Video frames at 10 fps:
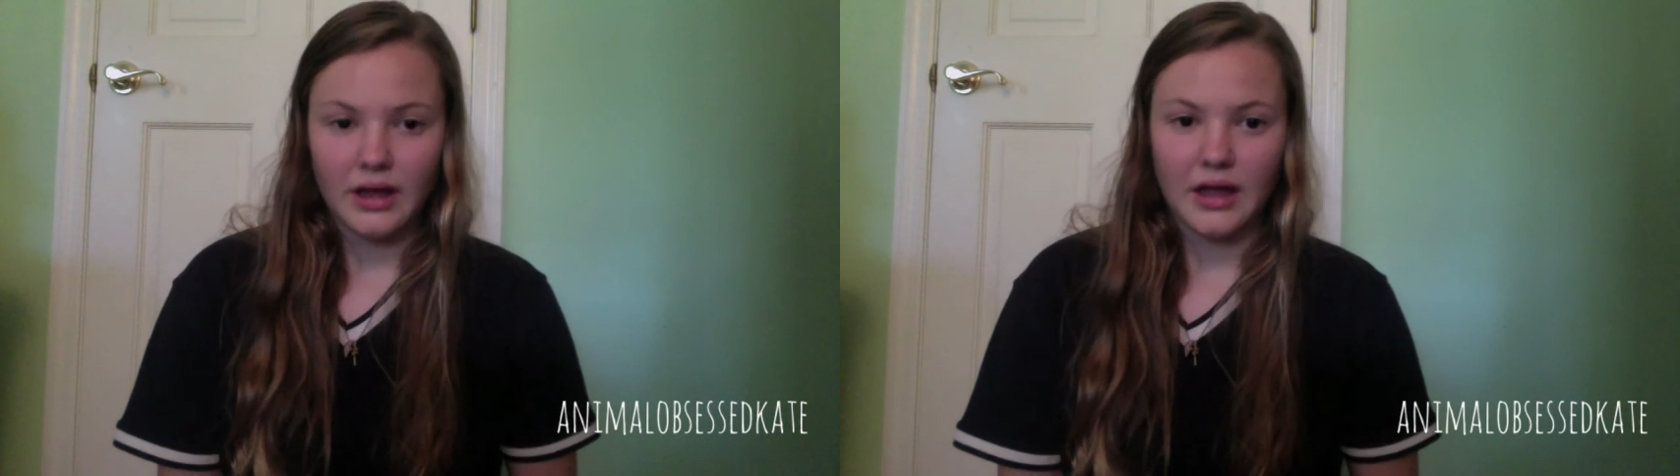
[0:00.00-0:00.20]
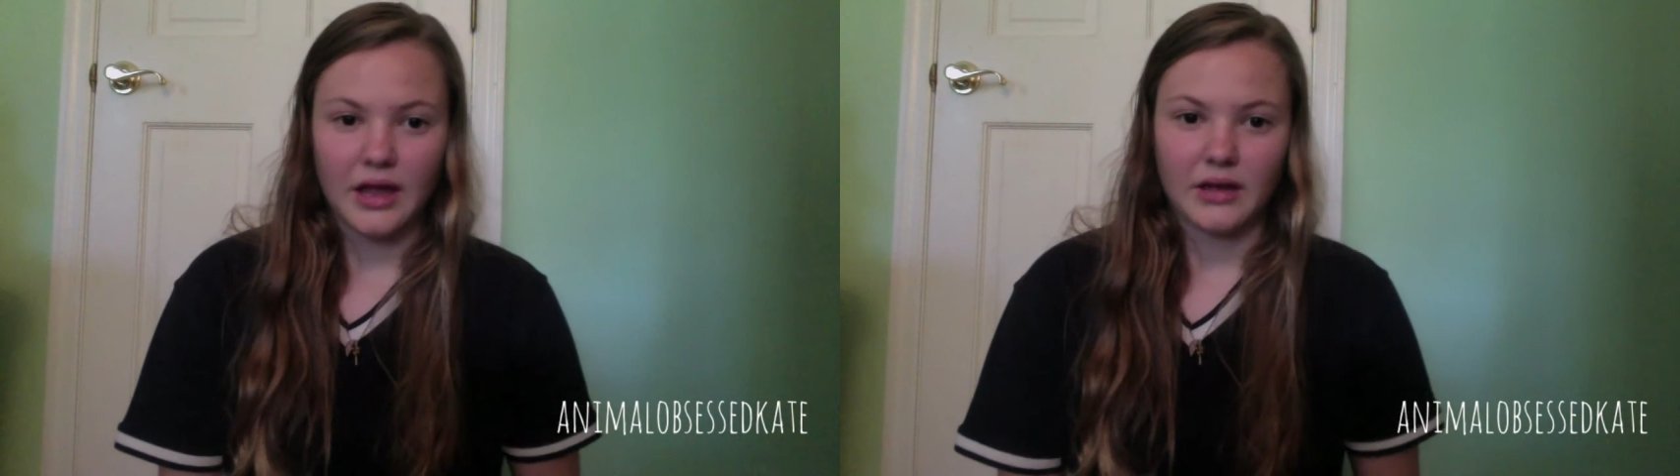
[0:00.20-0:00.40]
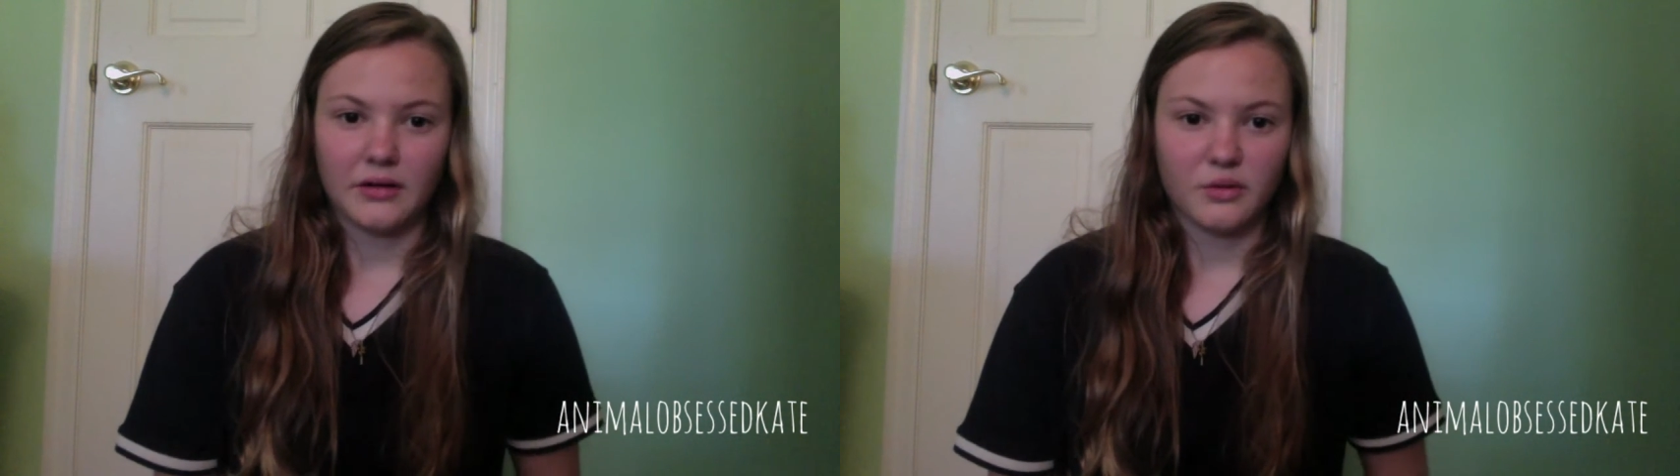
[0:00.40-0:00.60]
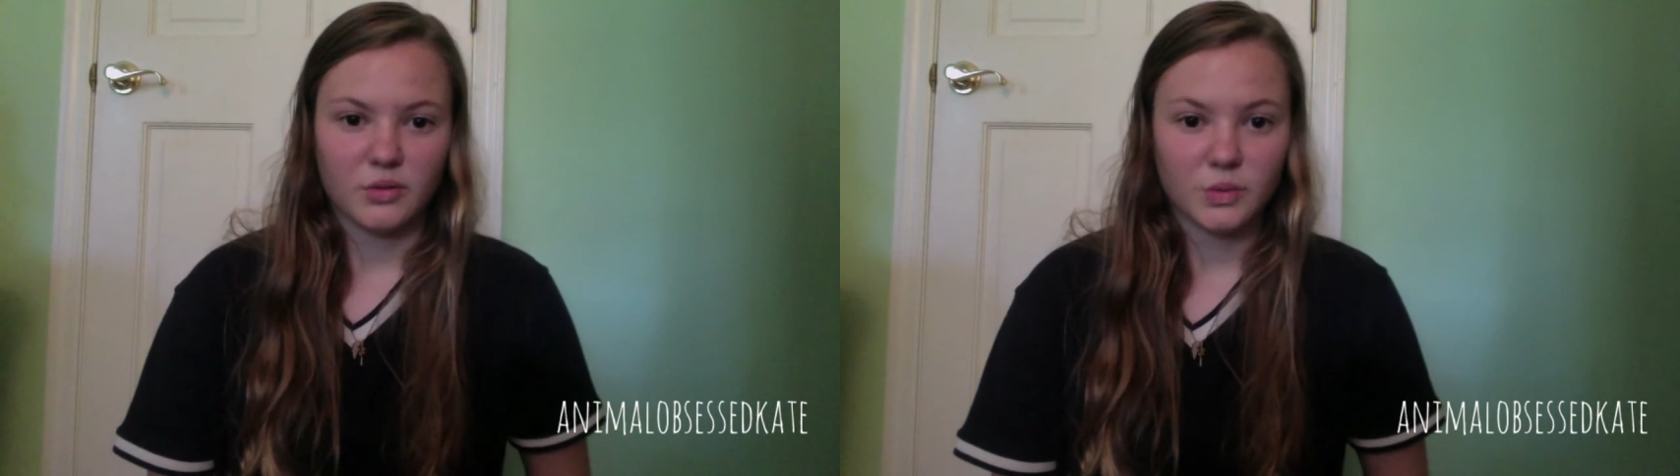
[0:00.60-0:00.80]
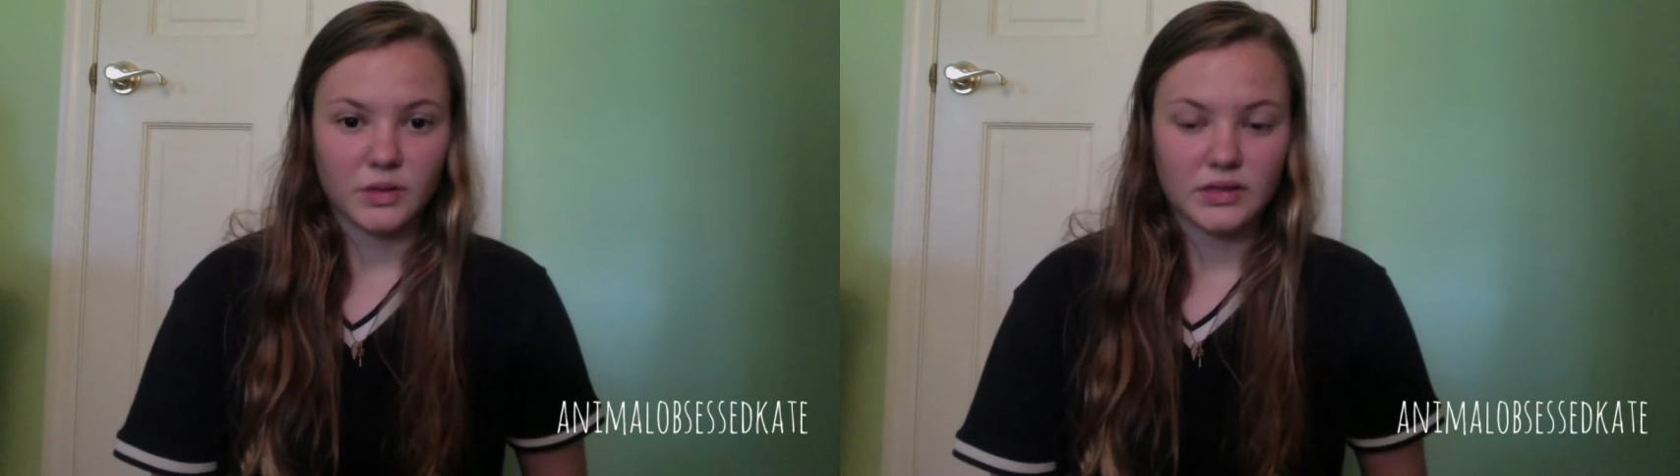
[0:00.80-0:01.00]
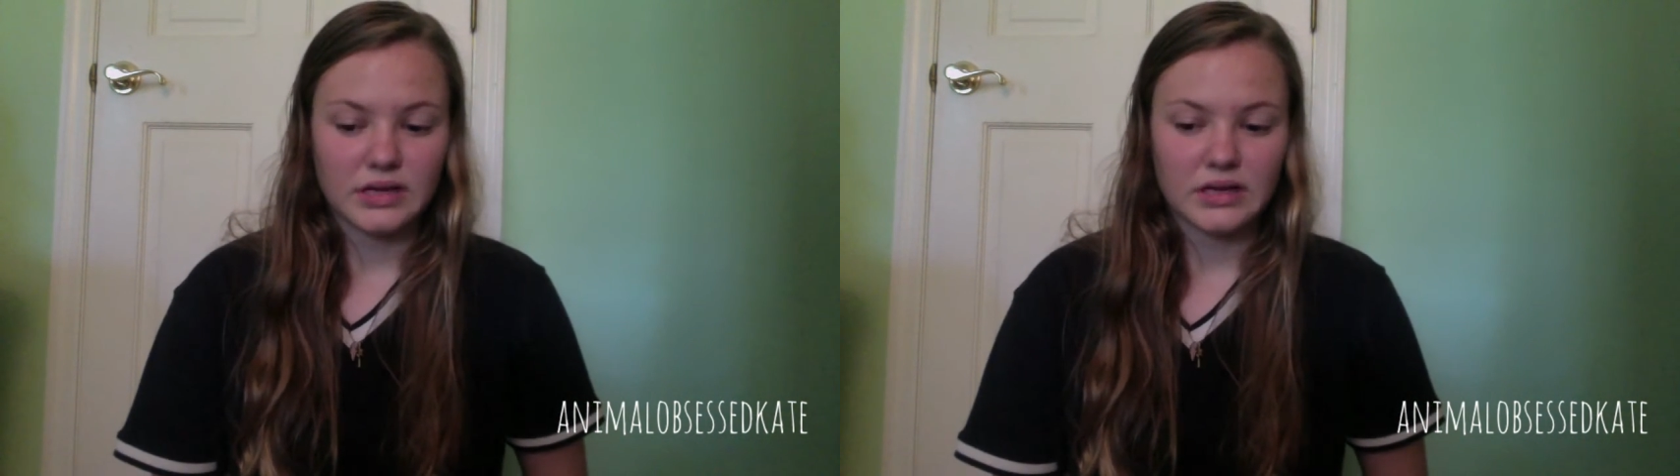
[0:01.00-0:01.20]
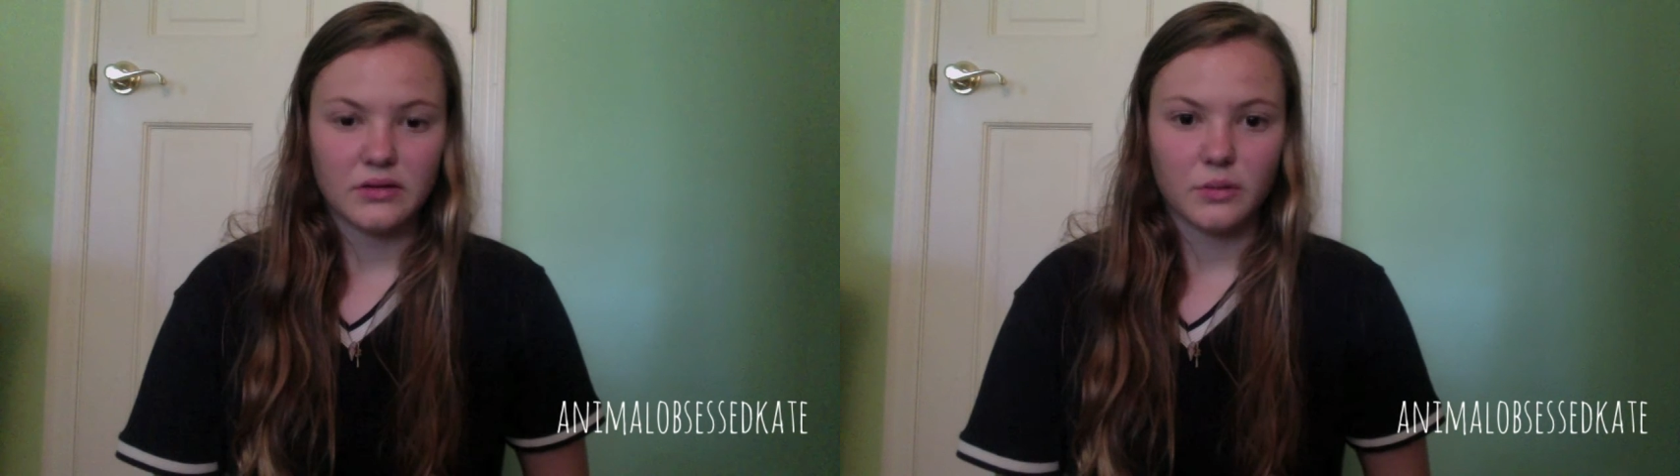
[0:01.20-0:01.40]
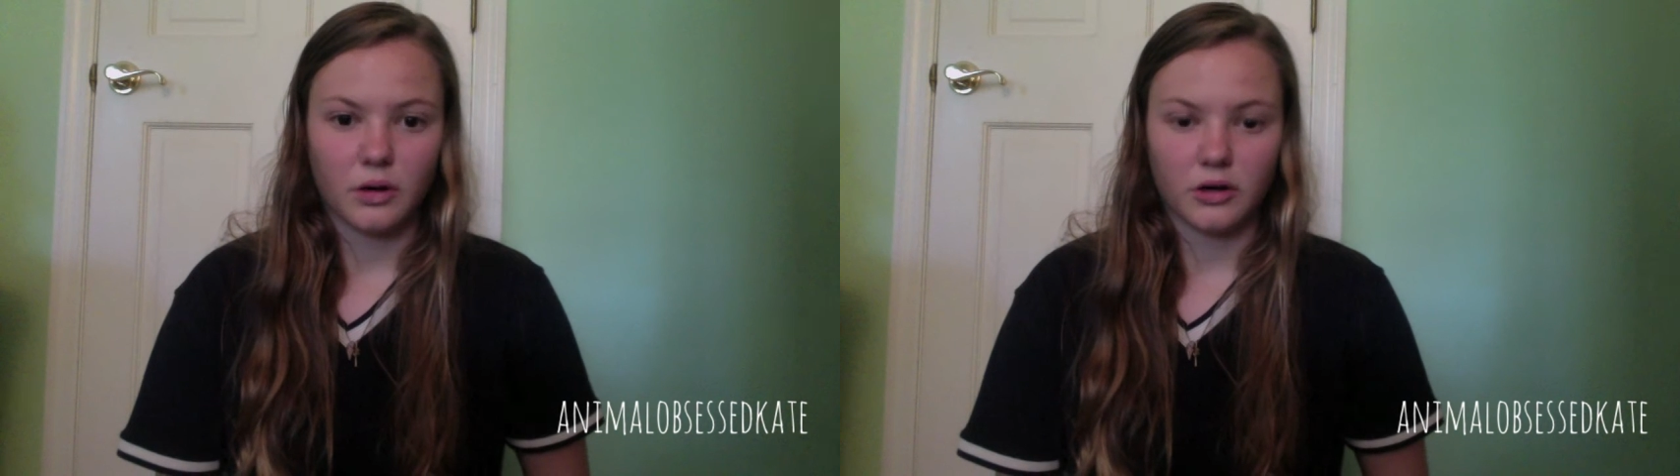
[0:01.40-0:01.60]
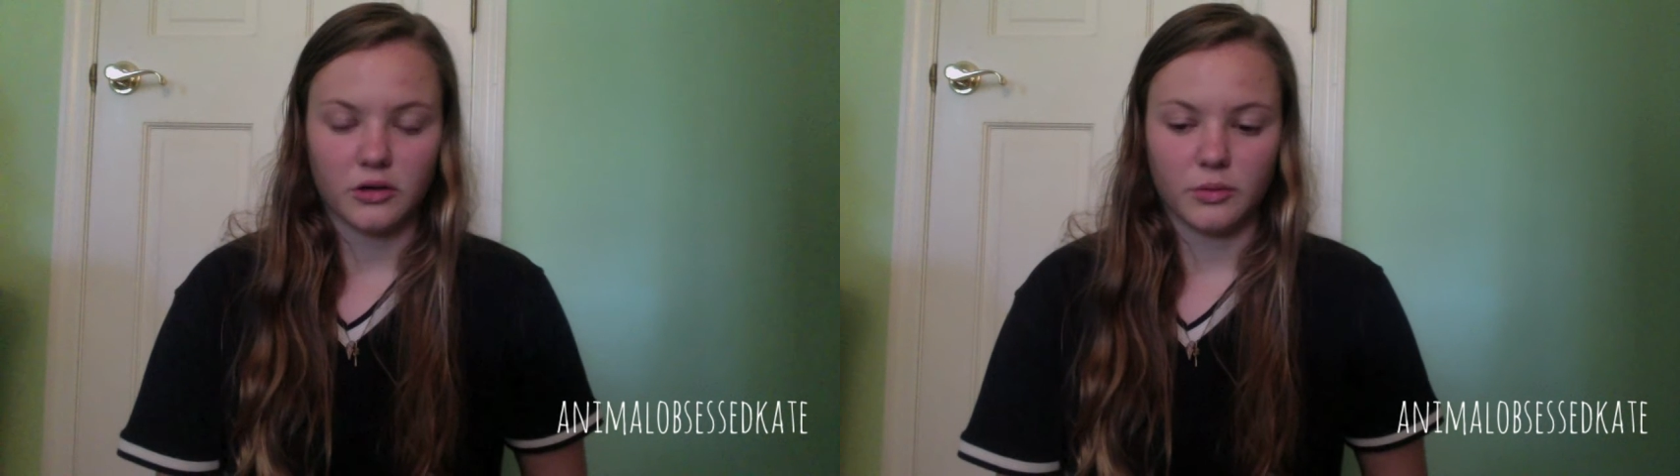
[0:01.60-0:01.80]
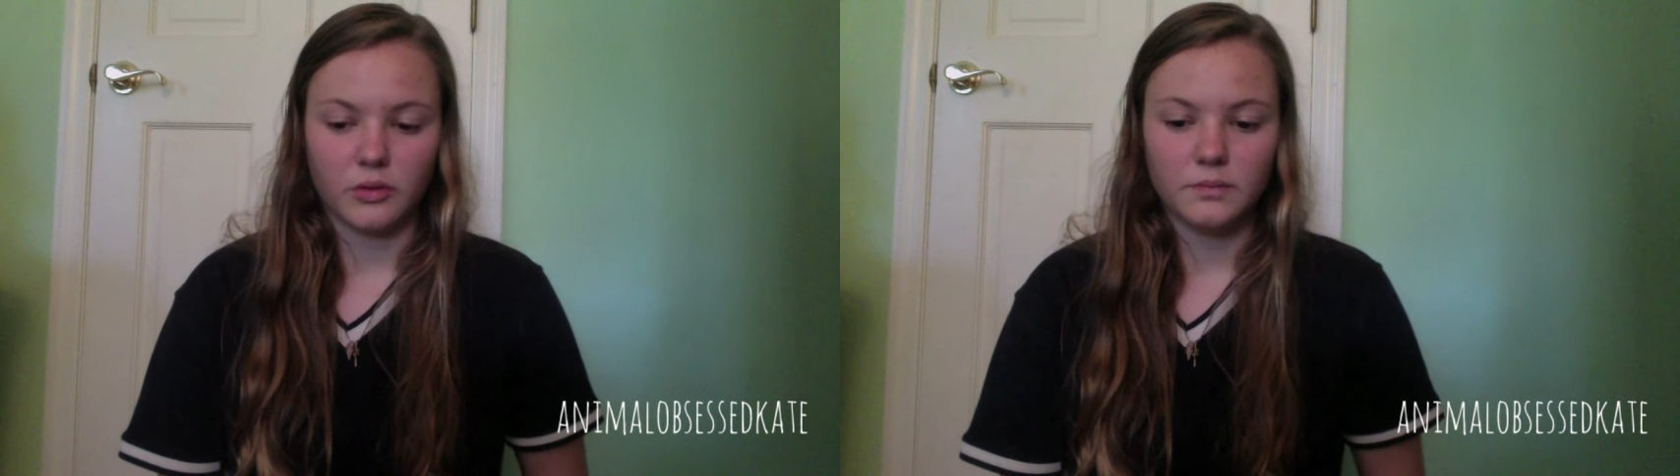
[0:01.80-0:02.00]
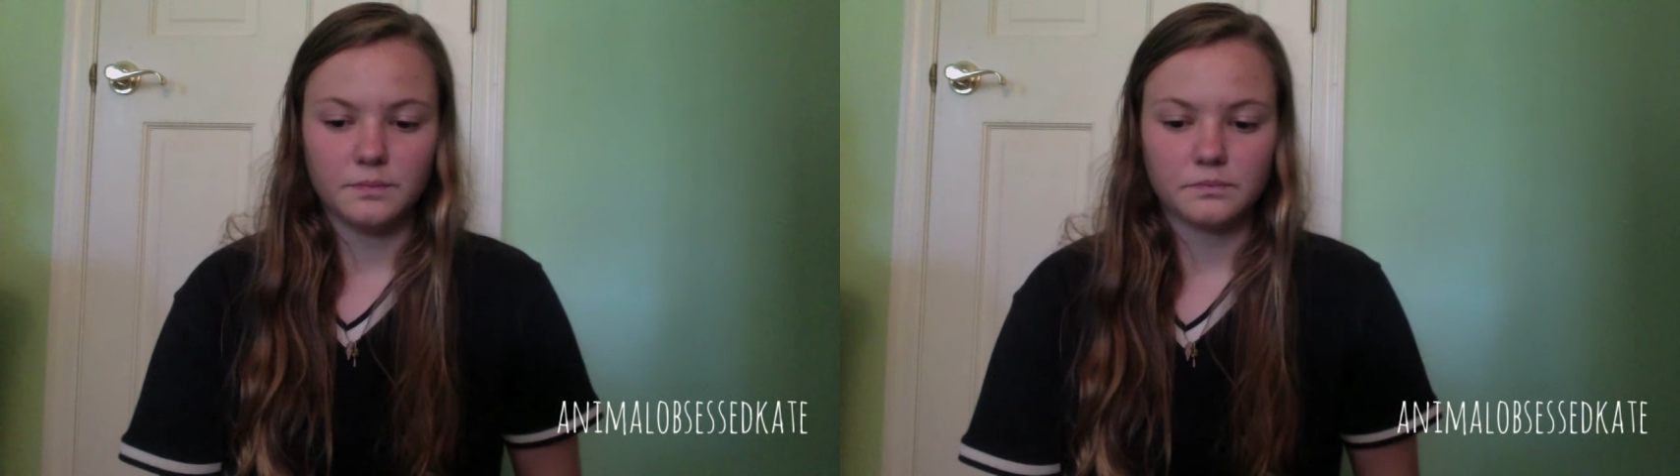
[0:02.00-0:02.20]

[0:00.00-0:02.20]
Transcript: and there was one dead in the water bowl,